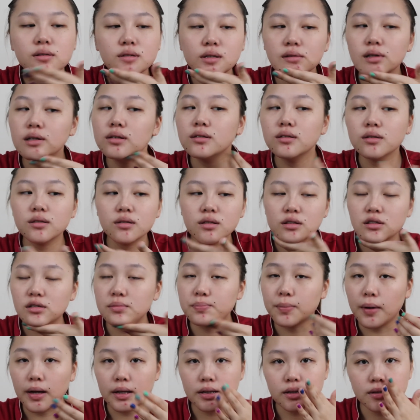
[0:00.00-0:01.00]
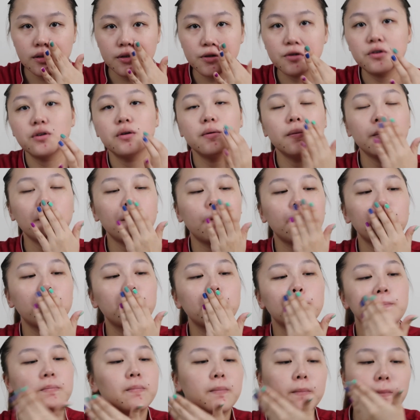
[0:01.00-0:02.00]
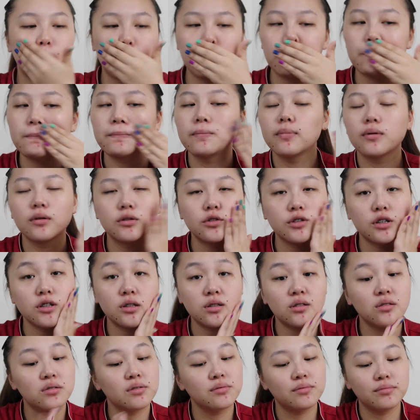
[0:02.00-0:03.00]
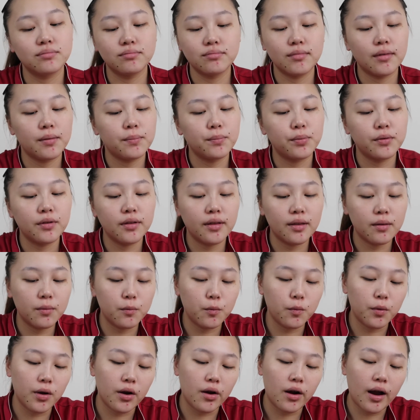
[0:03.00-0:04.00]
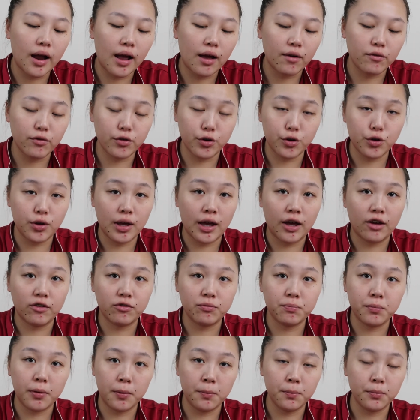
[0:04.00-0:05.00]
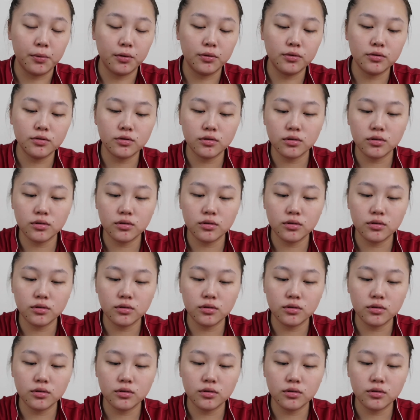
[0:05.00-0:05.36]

Since it's a spot serum, just put wherever you have pimples.